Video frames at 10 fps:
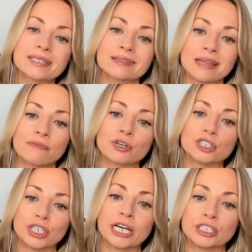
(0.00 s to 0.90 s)
to leverage
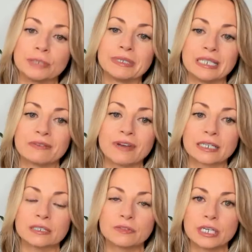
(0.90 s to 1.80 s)
ChatGPT
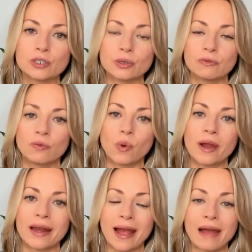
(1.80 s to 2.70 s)
effectively to
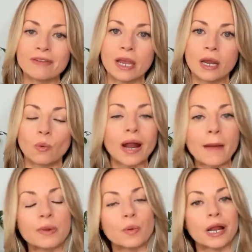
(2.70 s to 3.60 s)
avoid having what
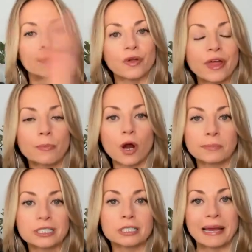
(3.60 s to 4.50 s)
happened when I put that prompt
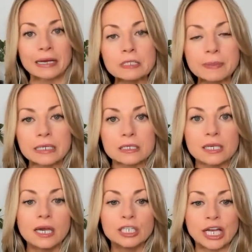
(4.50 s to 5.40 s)
into my husband's
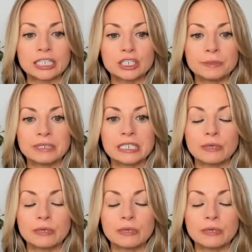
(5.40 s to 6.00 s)
ChatGPT,